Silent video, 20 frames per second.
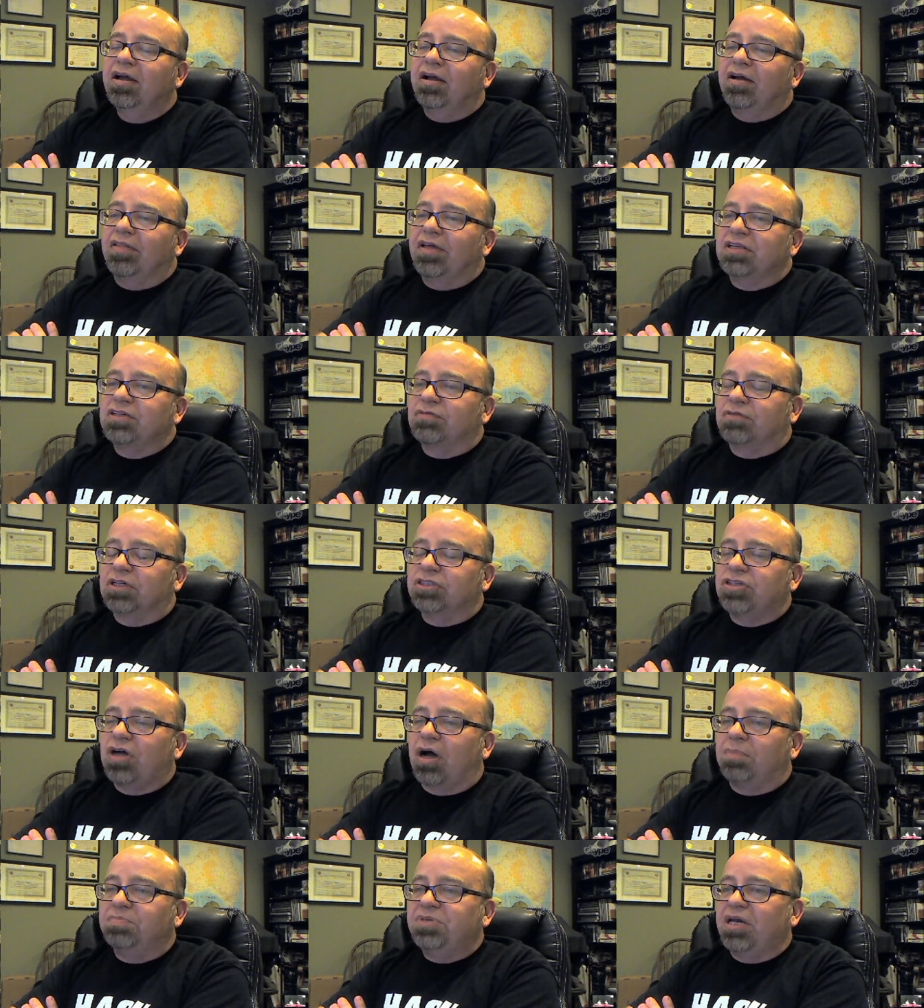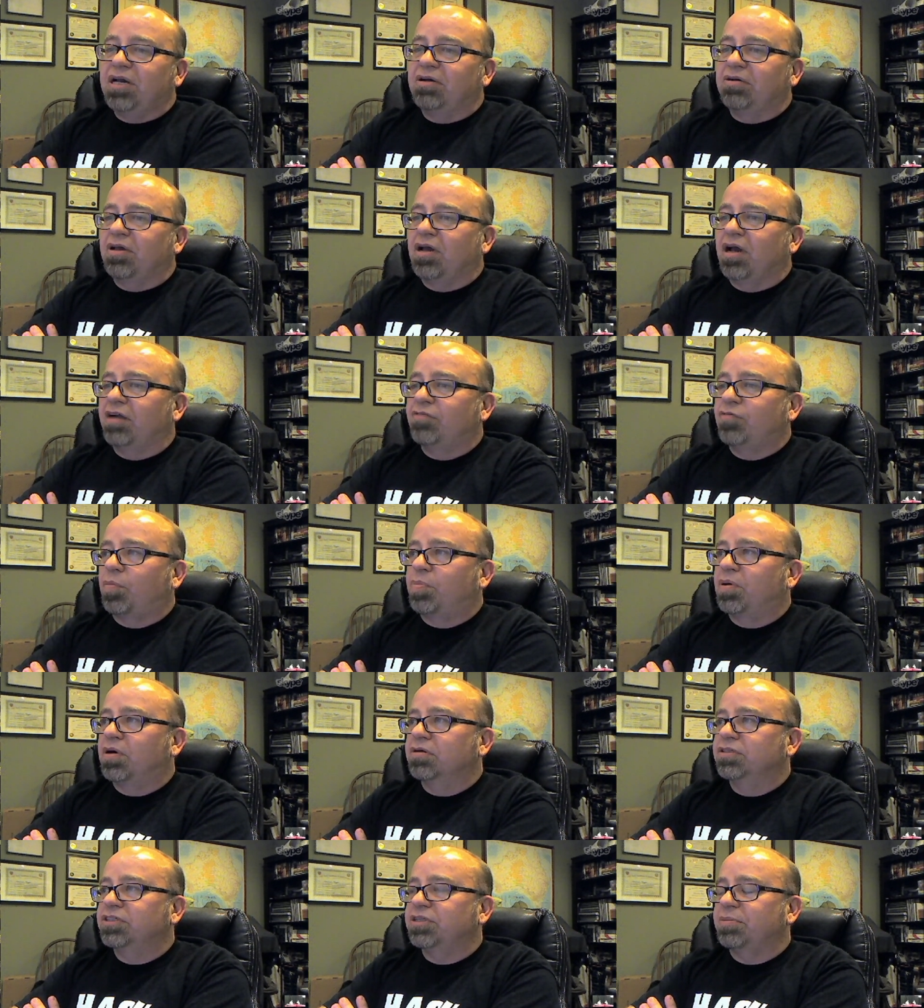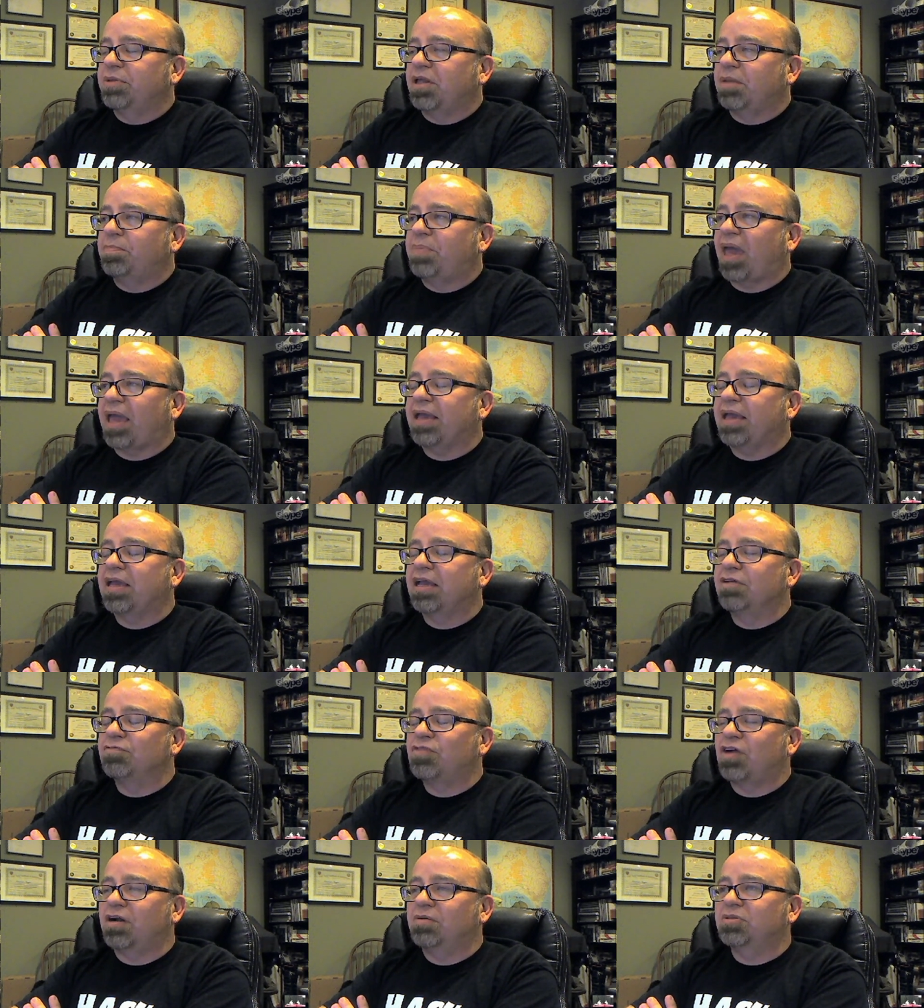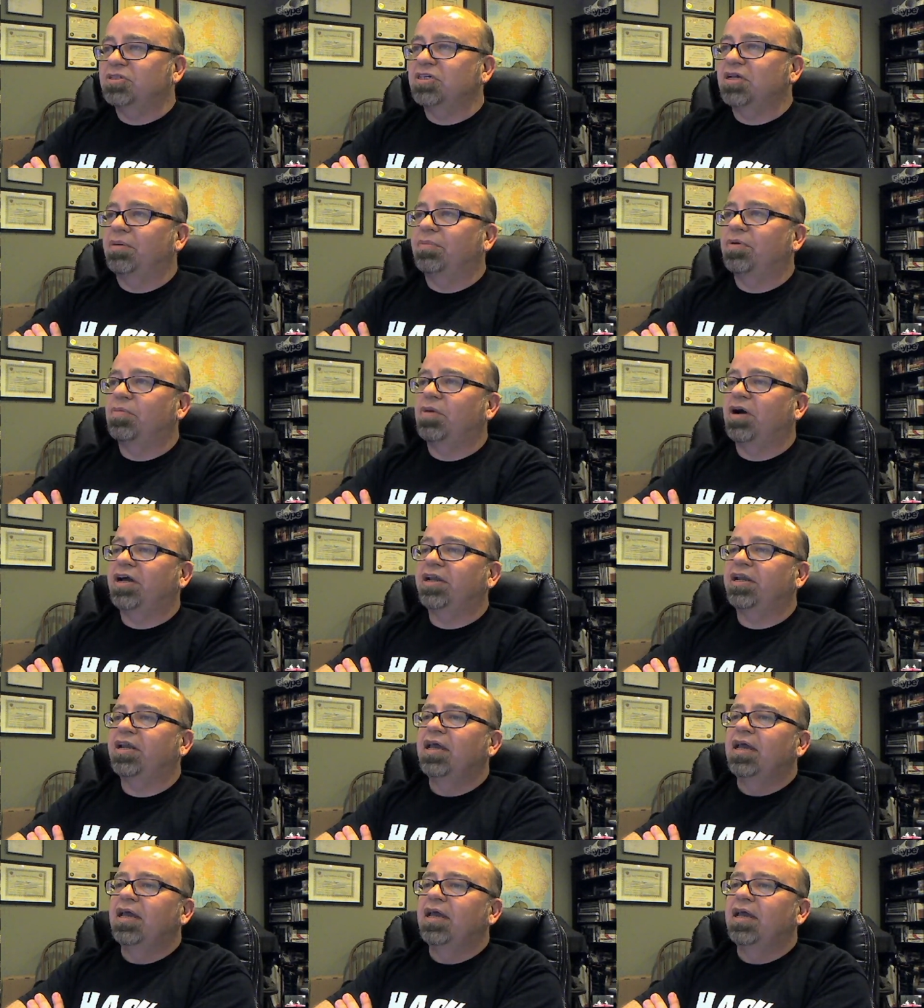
And that's a very top-down kind of approach. I mean, banking environments come to mind.